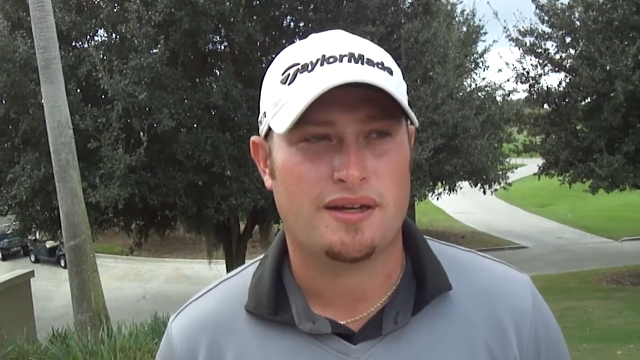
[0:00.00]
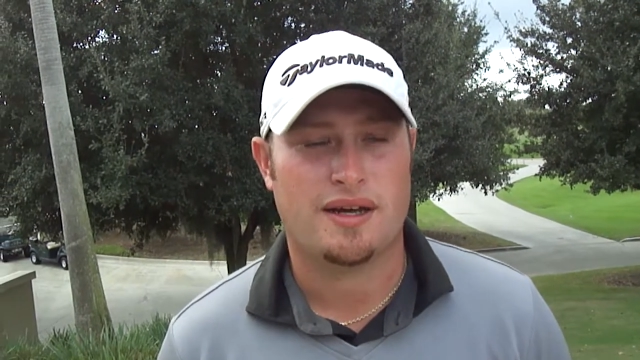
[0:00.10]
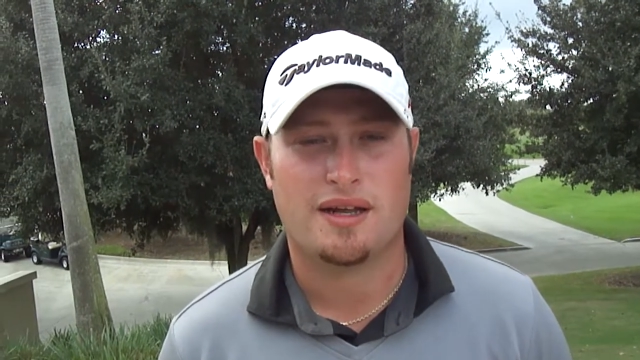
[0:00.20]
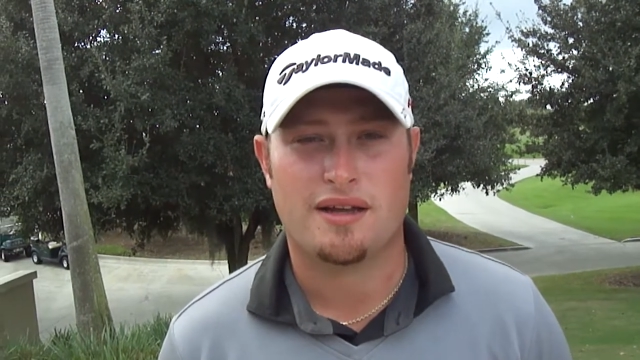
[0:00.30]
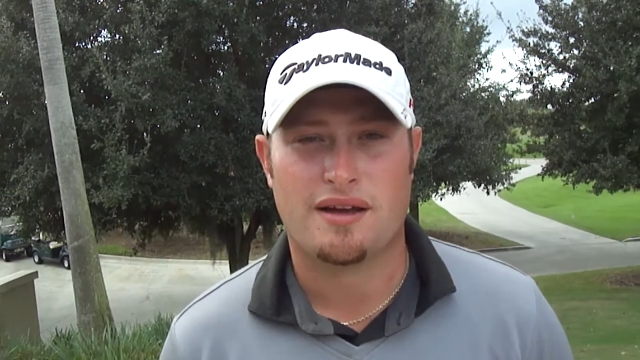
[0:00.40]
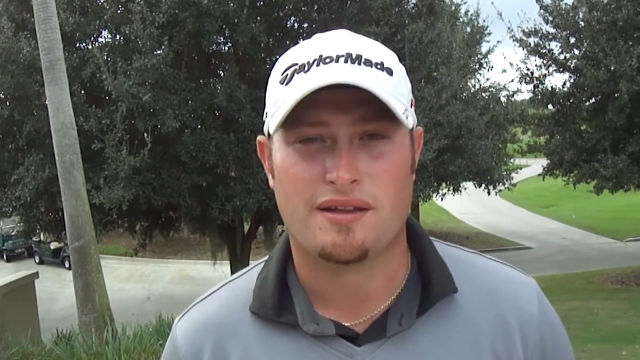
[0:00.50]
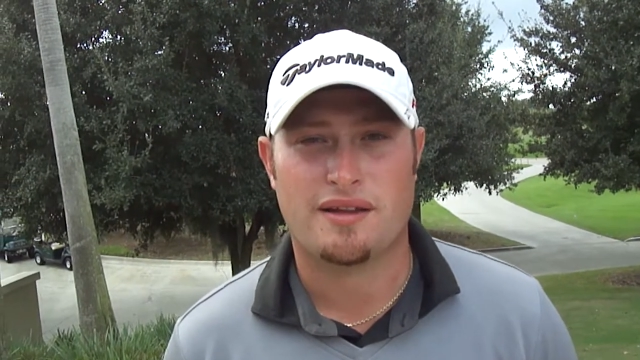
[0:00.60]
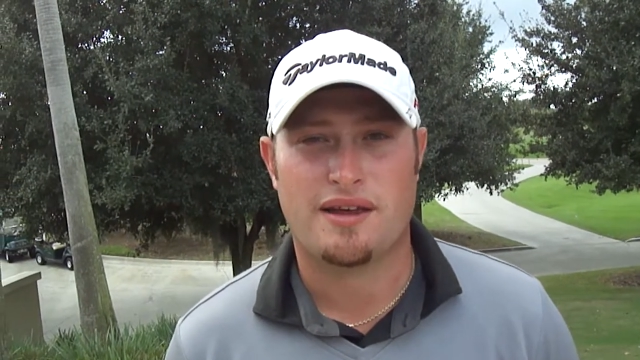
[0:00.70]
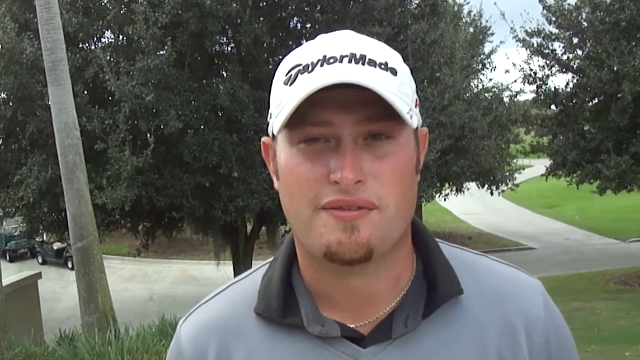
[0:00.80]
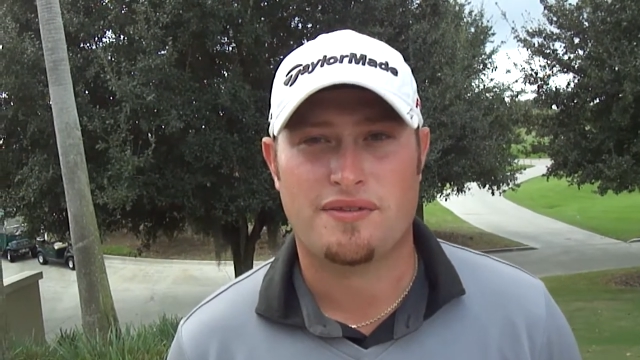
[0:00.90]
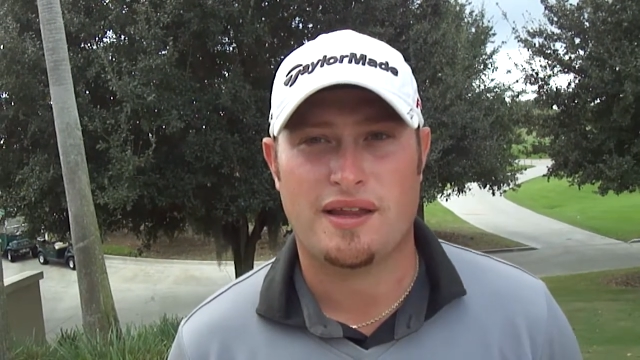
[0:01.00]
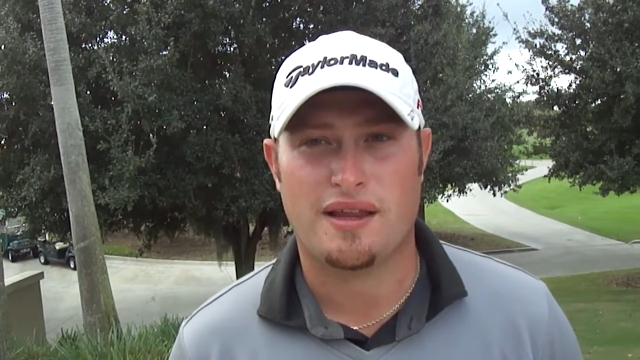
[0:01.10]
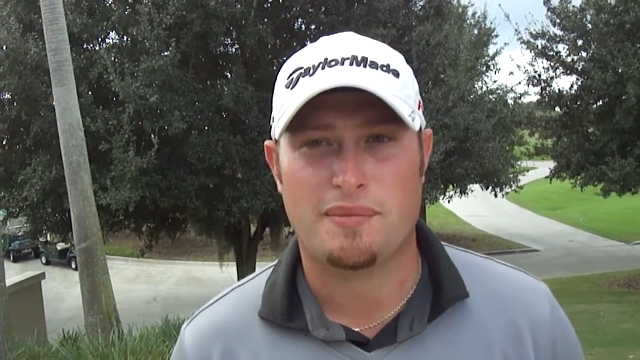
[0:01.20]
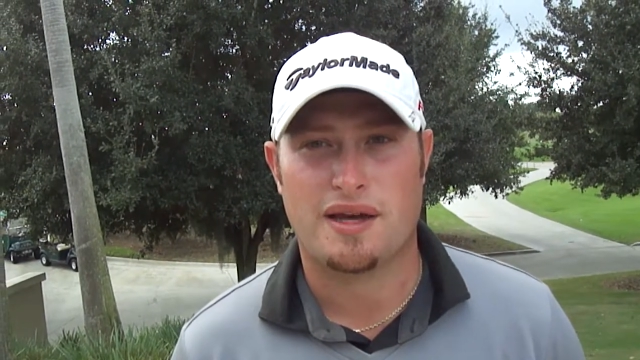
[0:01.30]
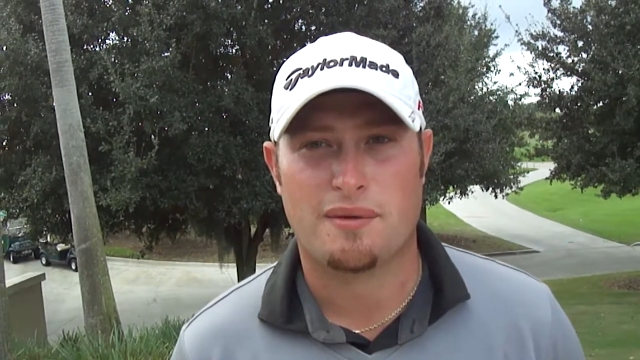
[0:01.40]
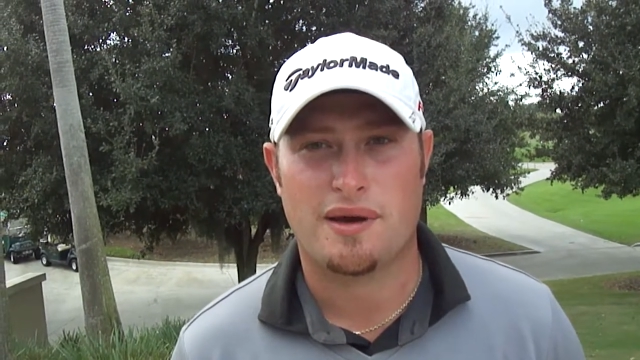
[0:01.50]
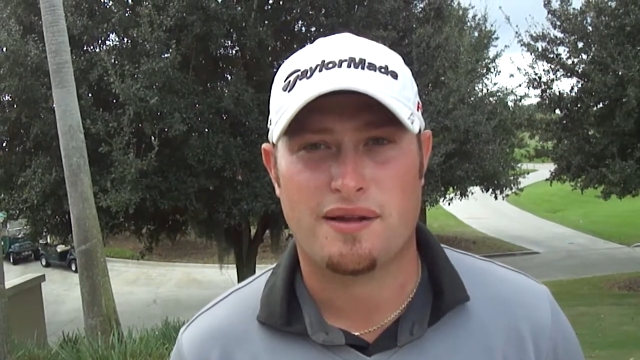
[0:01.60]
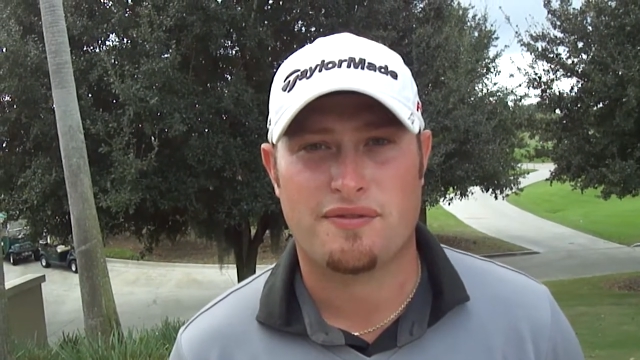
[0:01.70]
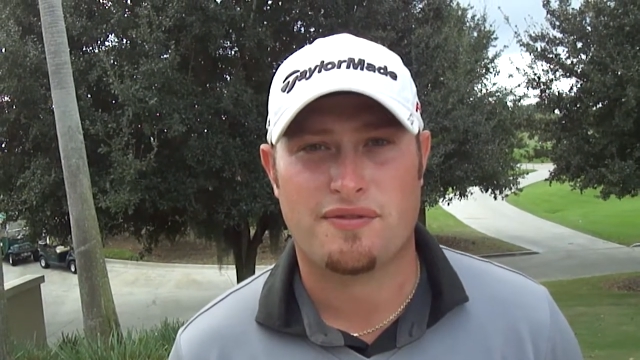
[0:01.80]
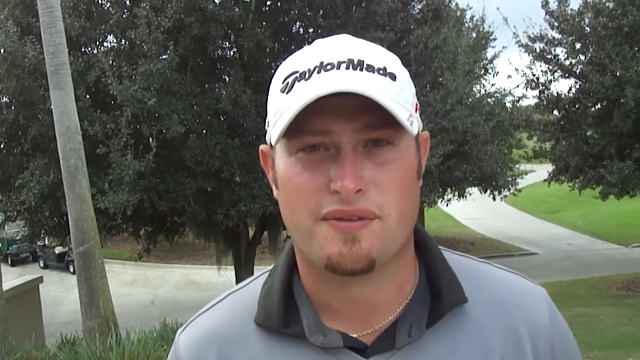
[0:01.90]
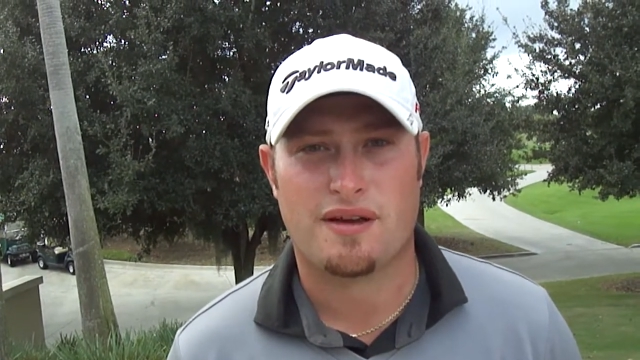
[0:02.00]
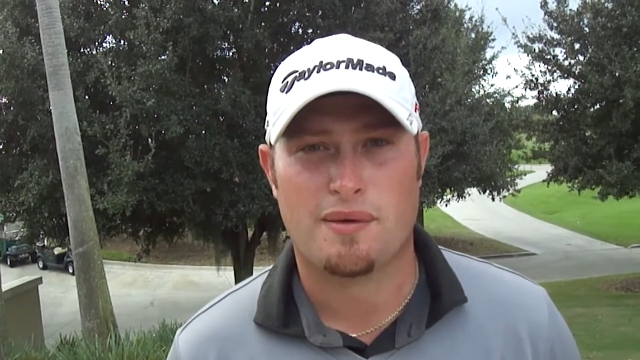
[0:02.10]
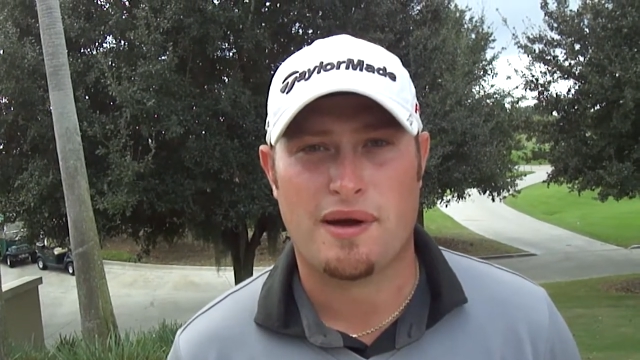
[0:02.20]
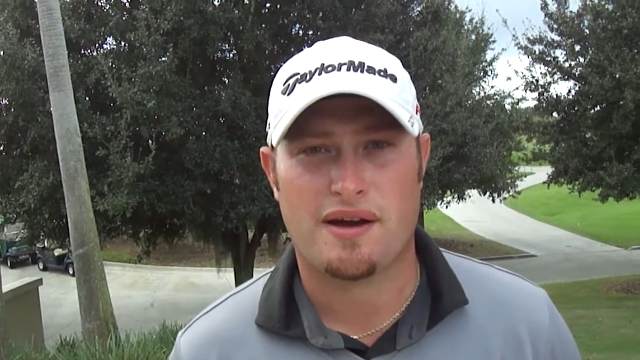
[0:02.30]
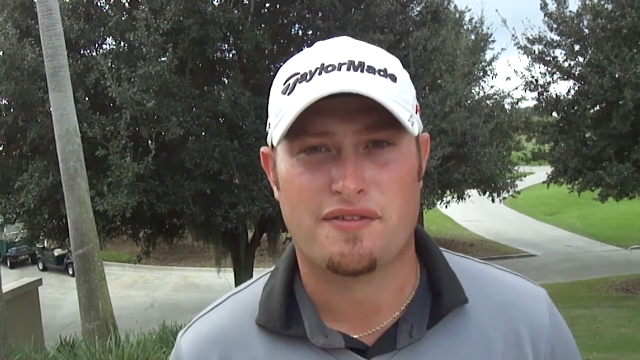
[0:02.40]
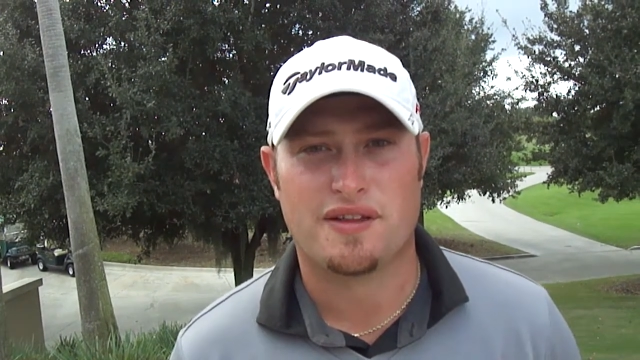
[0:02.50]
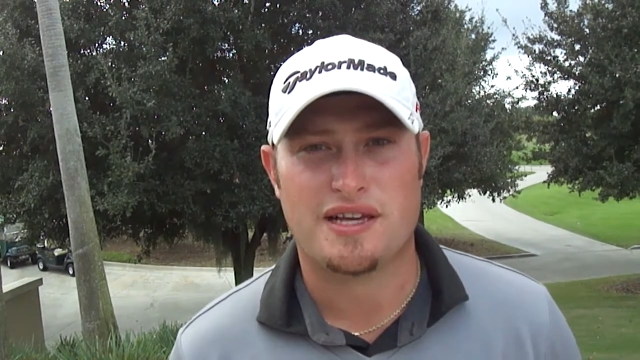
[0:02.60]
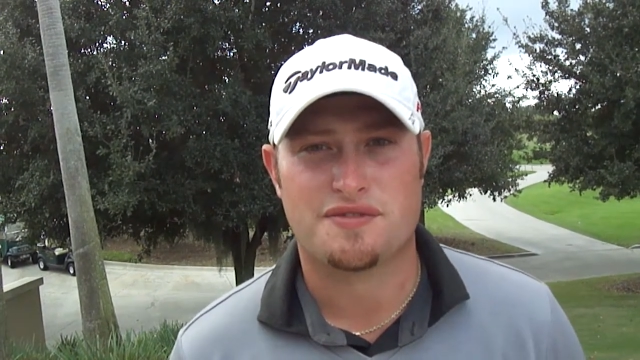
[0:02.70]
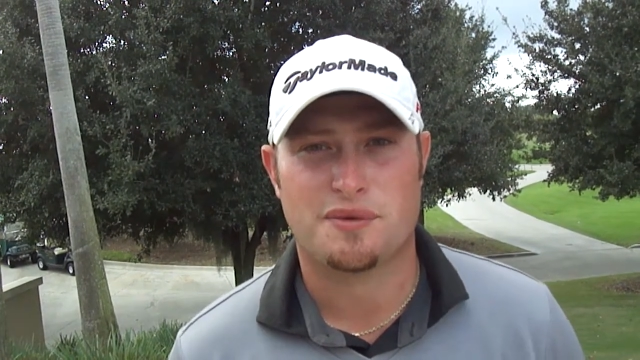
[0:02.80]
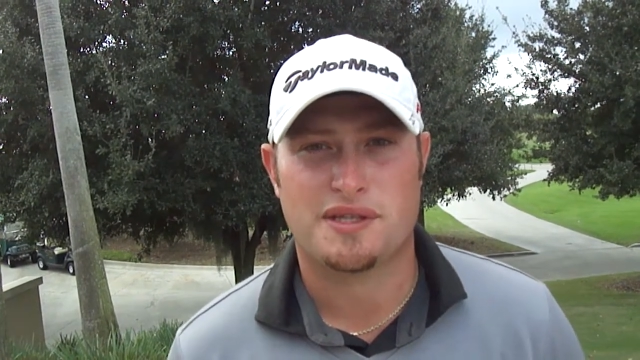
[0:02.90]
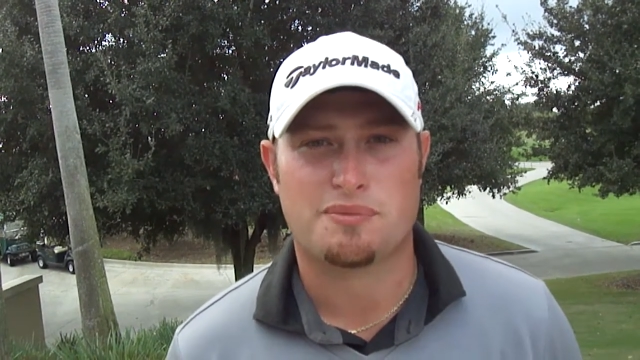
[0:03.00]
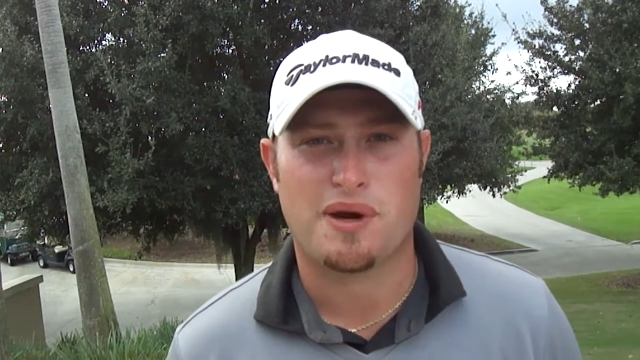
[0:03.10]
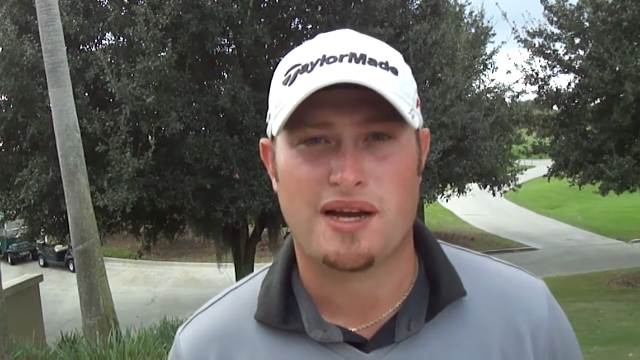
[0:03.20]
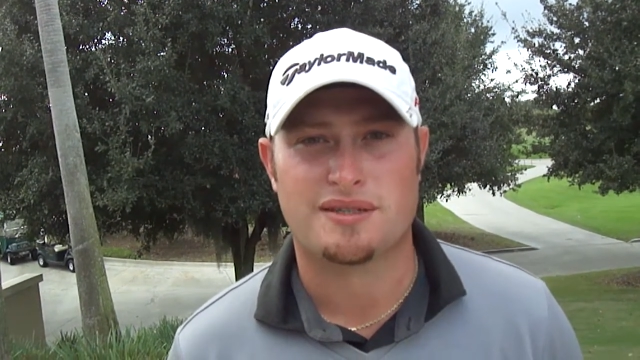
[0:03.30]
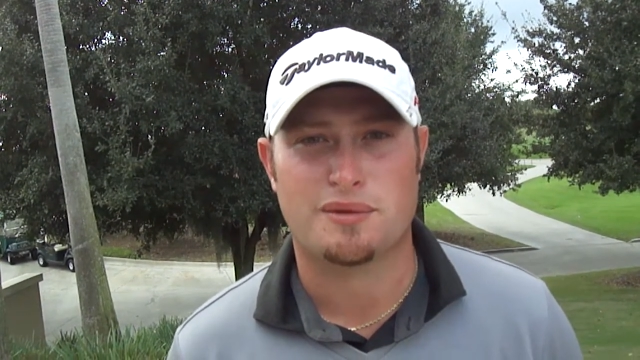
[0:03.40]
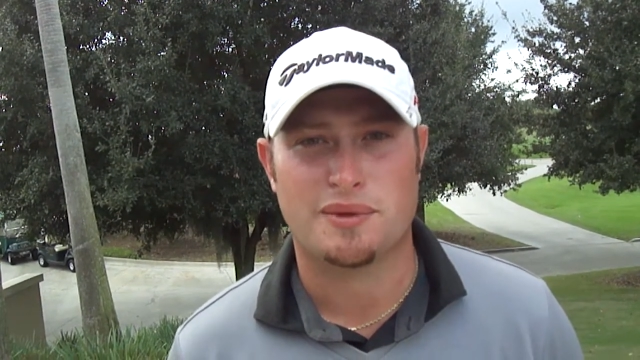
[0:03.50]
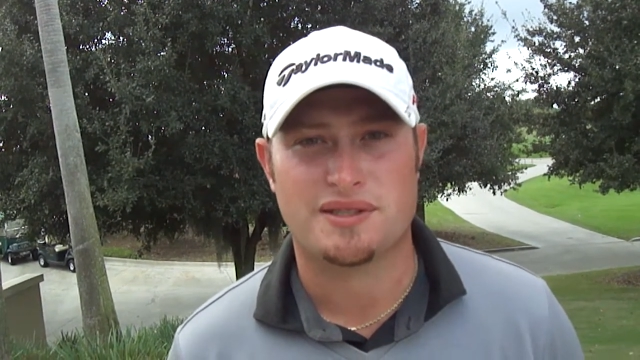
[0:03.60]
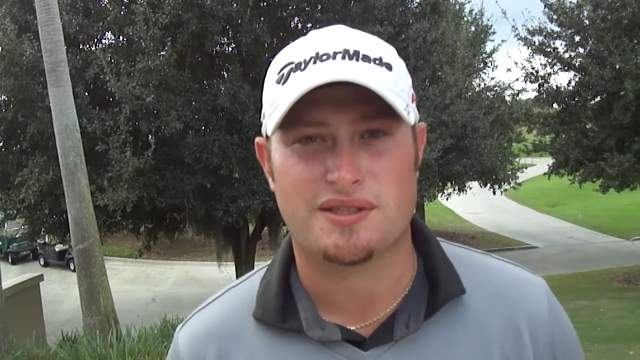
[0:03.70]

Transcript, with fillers: uh, luckily they, they let me come out come out here for the last few weeks and practice a little bit.